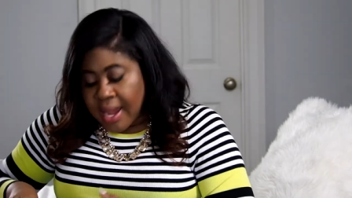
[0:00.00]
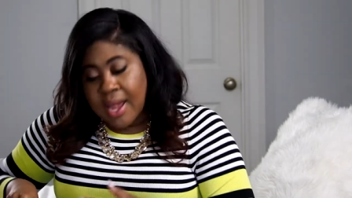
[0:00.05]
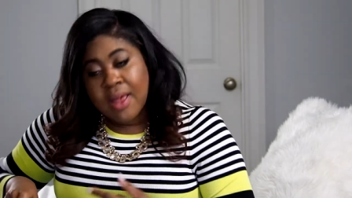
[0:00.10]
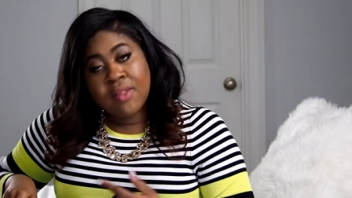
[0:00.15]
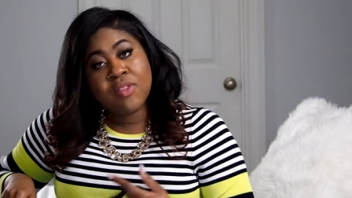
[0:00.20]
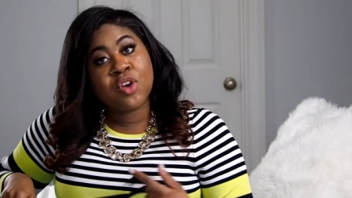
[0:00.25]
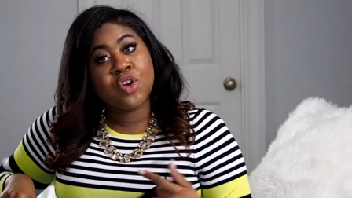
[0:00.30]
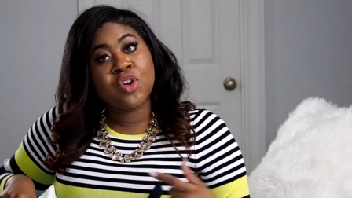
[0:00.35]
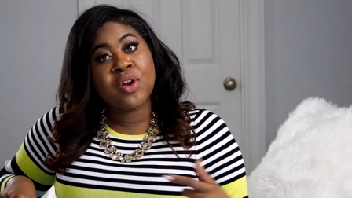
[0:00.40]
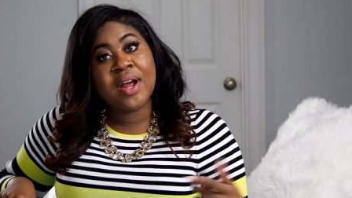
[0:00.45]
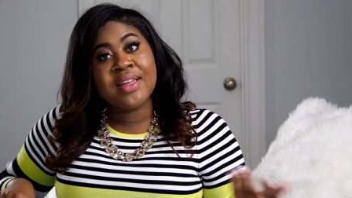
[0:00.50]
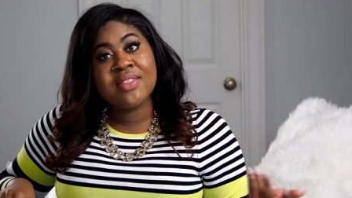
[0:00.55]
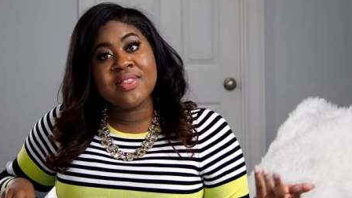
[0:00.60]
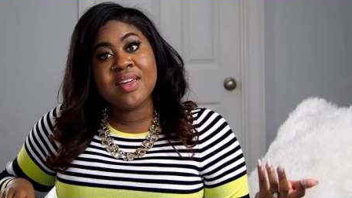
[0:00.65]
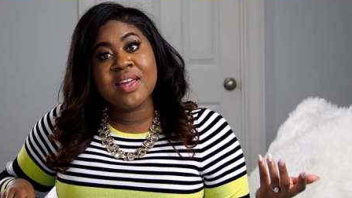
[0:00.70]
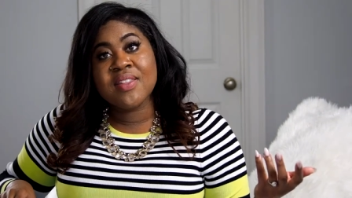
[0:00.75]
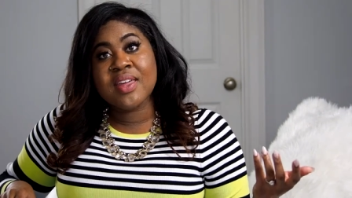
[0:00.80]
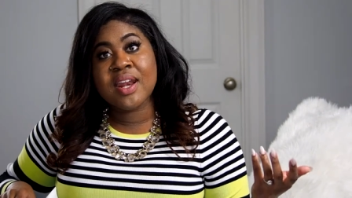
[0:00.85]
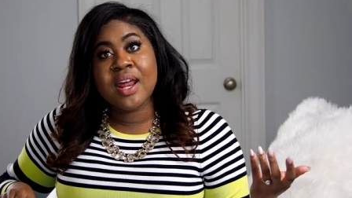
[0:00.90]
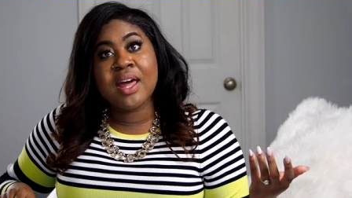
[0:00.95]
and the great
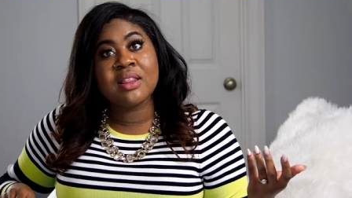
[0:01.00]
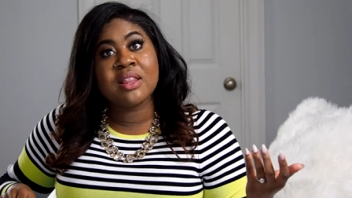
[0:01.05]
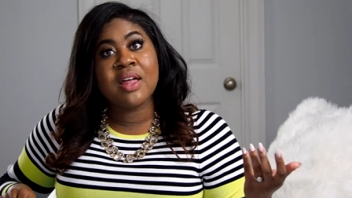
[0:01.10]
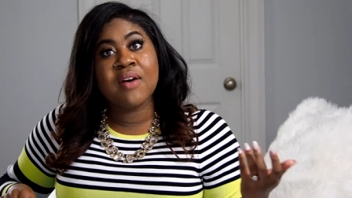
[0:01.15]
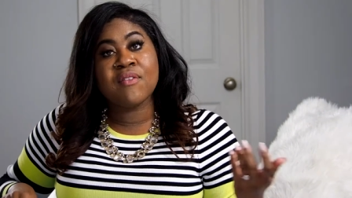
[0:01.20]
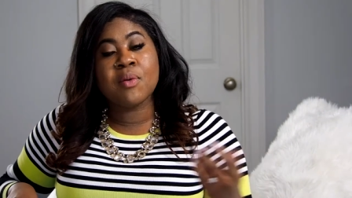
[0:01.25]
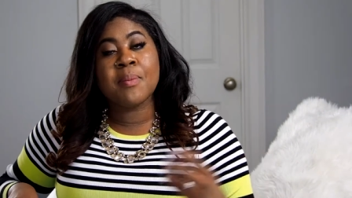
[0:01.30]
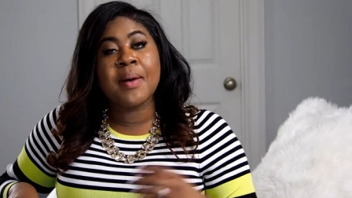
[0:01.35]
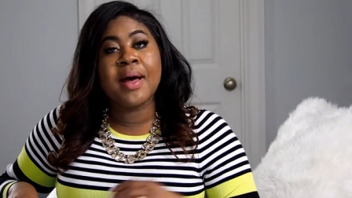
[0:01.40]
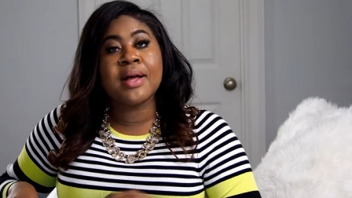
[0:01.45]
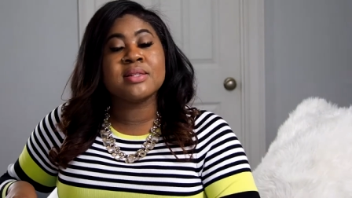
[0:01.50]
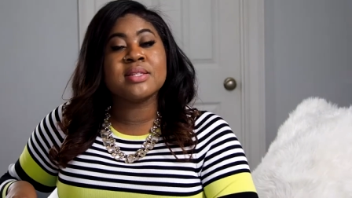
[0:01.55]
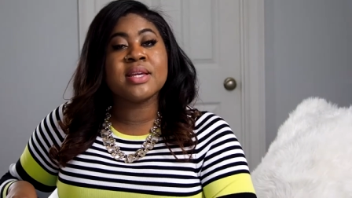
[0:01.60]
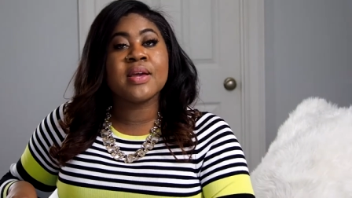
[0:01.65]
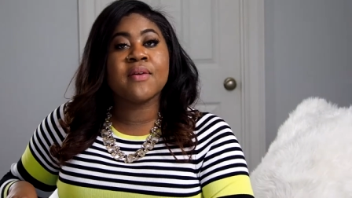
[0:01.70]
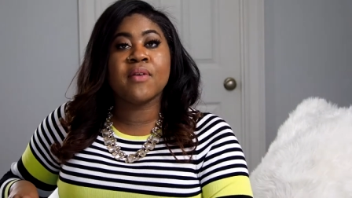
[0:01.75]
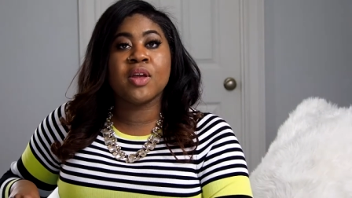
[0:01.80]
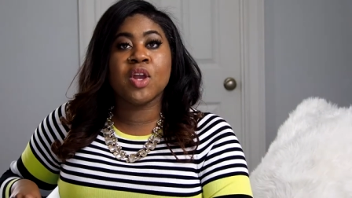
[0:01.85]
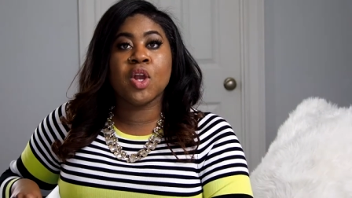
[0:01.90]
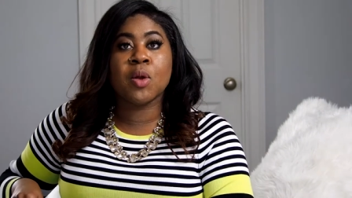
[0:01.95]
thing that I love about
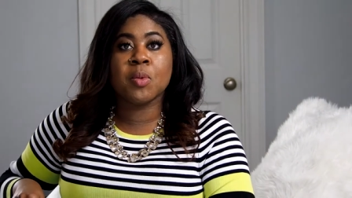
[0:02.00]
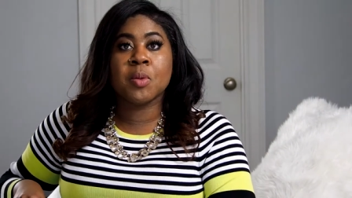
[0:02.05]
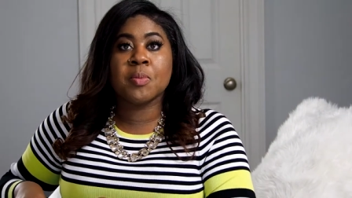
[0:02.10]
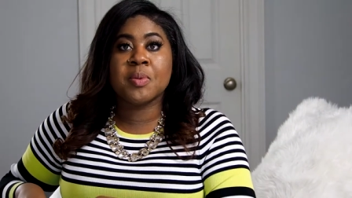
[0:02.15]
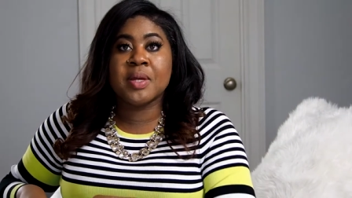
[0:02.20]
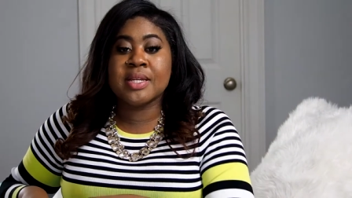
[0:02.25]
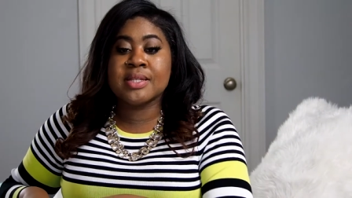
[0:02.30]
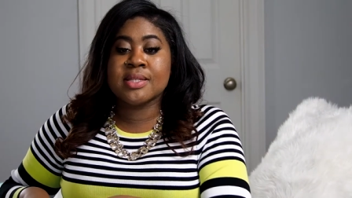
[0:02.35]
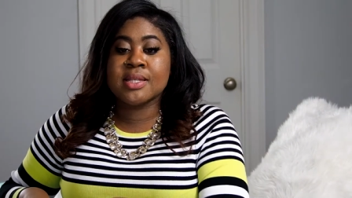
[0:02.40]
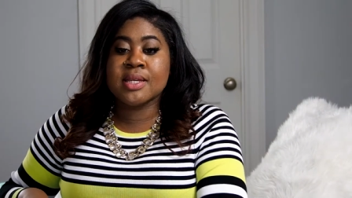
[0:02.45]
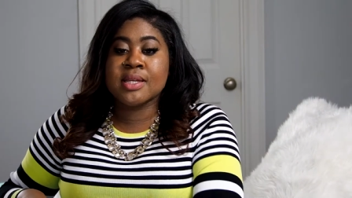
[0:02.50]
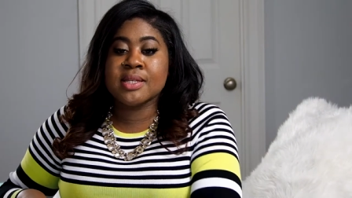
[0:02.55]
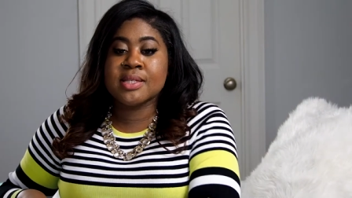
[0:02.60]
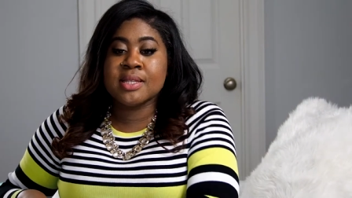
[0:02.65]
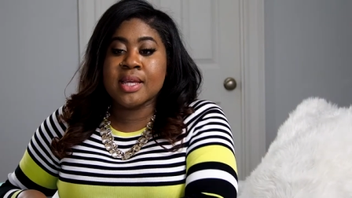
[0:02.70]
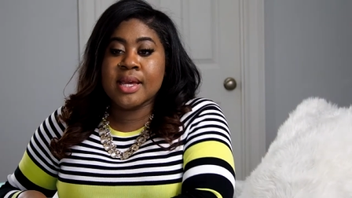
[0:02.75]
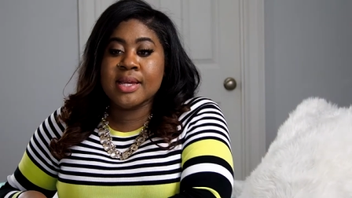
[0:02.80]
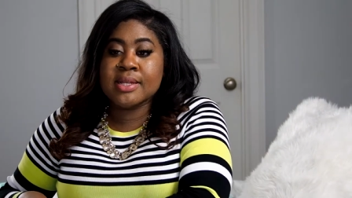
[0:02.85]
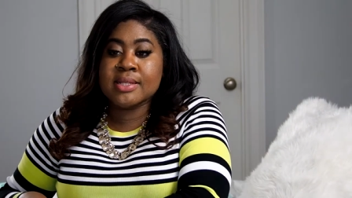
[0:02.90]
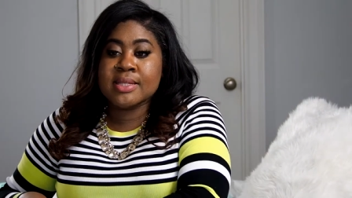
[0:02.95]
David Yurman
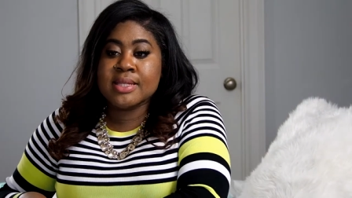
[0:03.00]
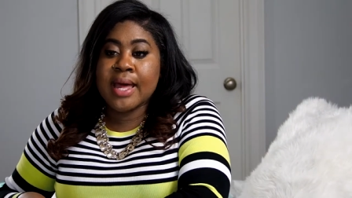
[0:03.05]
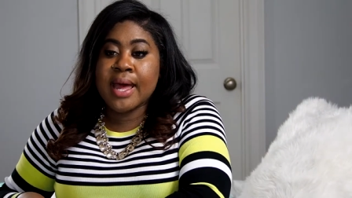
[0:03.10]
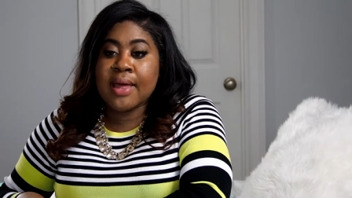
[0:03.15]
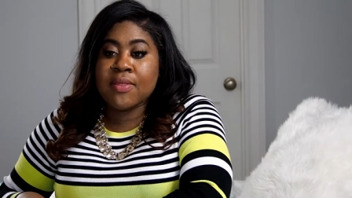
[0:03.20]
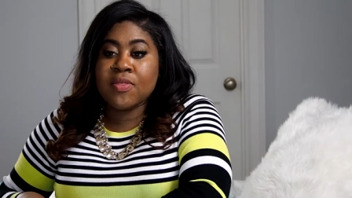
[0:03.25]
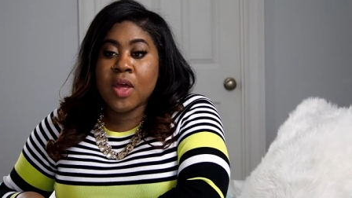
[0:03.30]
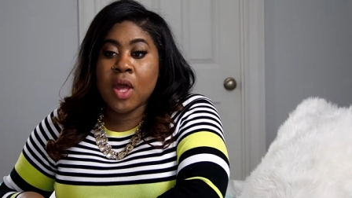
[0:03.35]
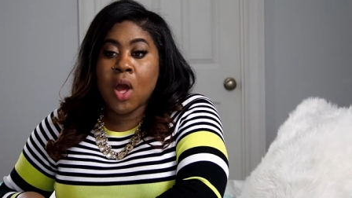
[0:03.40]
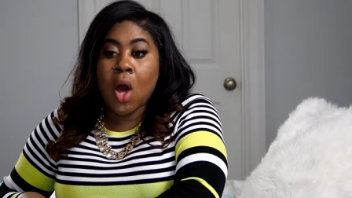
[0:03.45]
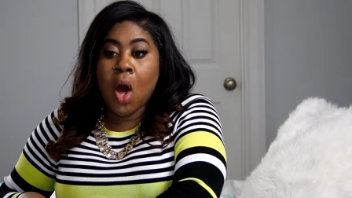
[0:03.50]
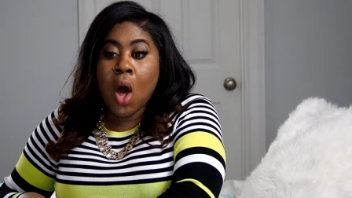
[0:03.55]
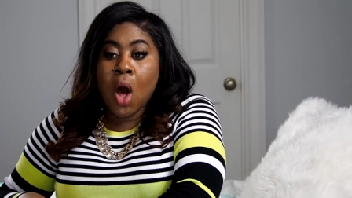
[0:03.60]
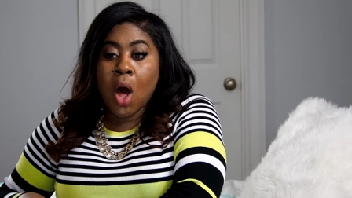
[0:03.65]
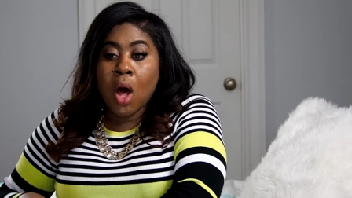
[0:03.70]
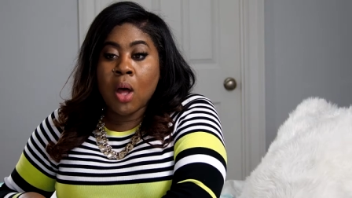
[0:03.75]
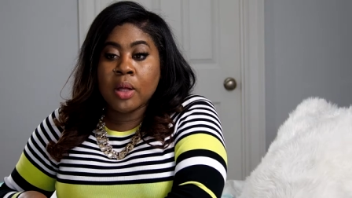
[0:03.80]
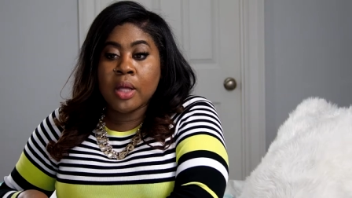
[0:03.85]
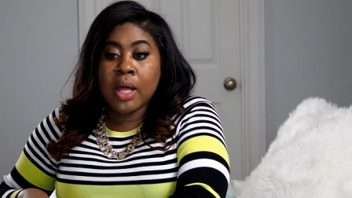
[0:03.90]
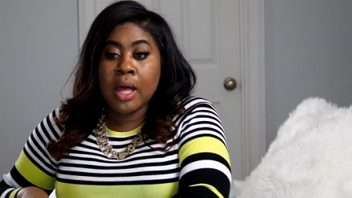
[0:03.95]
pieces is that they
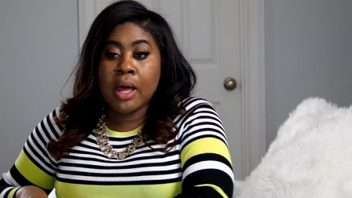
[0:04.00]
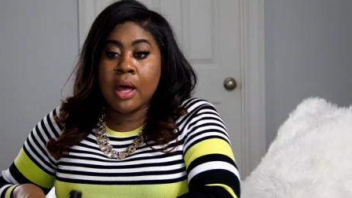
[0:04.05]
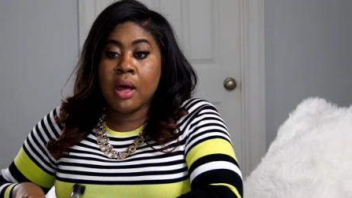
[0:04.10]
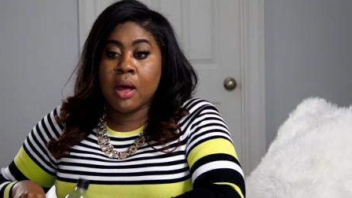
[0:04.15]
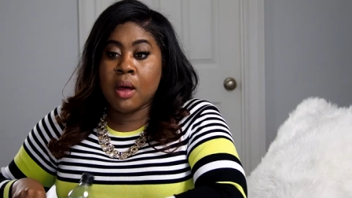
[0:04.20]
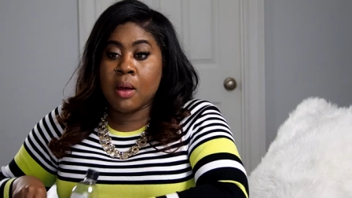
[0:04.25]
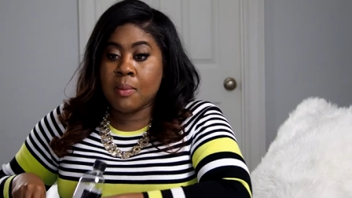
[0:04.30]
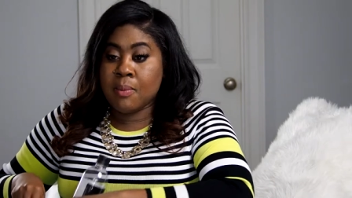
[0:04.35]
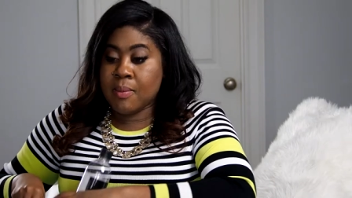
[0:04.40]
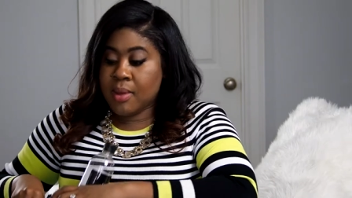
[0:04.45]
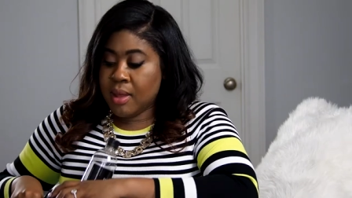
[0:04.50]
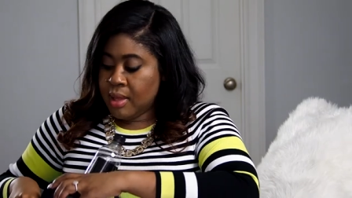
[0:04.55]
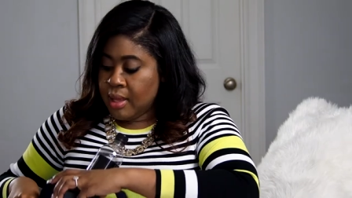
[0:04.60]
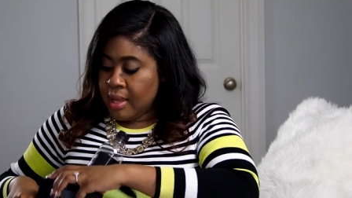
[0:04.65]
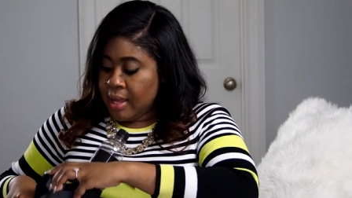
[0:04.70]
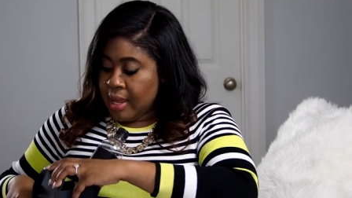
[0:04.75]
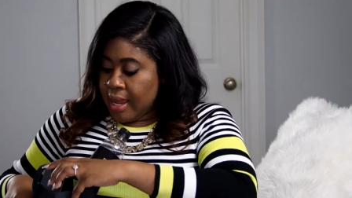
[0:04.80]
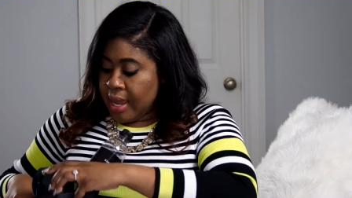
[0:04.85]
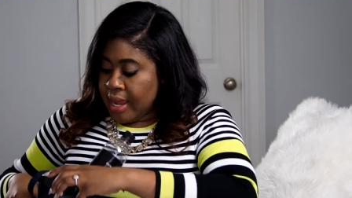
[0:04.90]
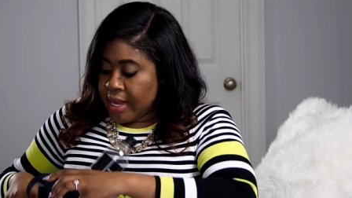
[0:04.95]
all come
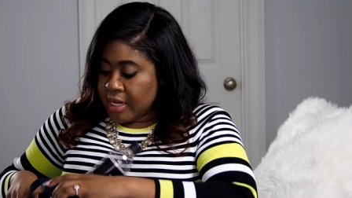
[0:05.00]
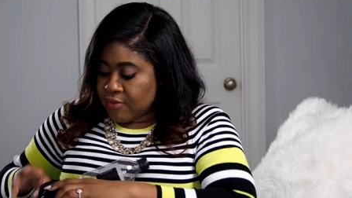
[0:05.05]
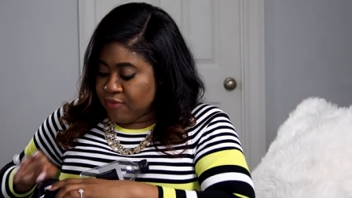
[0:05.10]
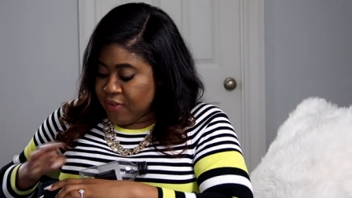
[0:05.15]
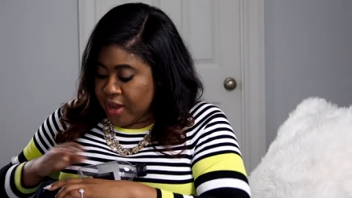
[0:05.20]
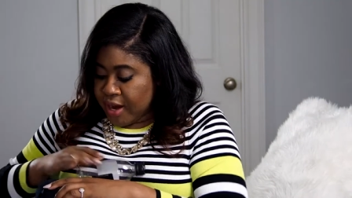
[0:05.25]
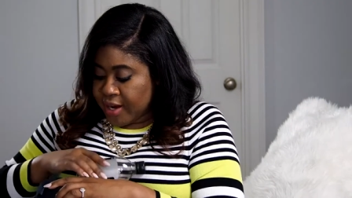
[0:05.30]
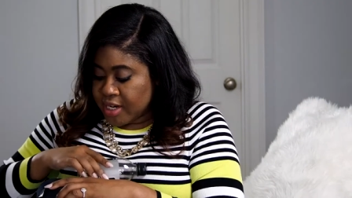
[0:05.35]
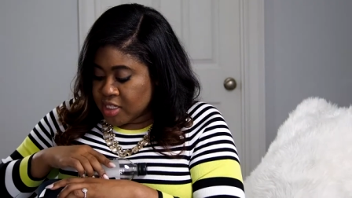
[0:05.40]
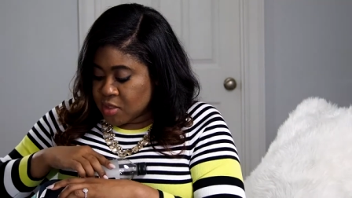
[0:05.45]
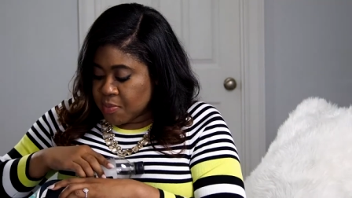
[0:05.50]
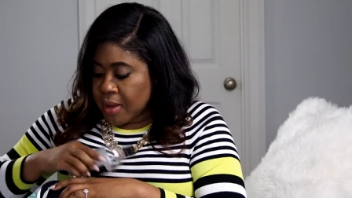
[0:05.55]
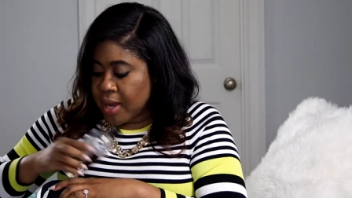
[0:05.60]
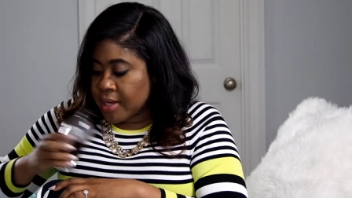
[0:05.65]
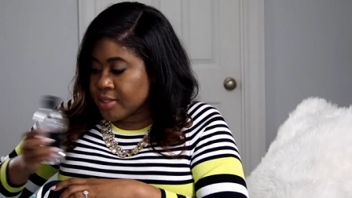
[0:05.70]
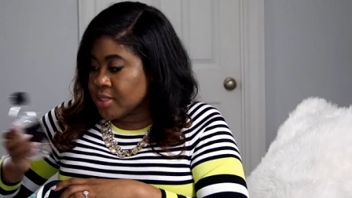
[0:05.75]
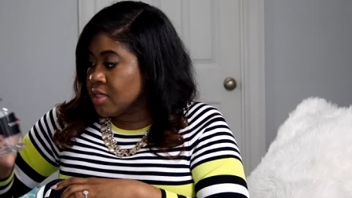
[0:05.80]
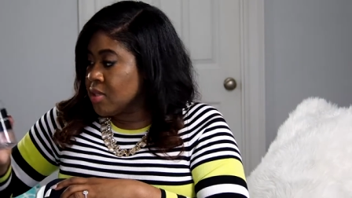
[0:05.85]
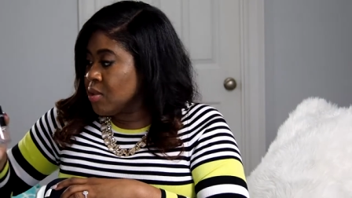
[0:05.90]
in various boxes.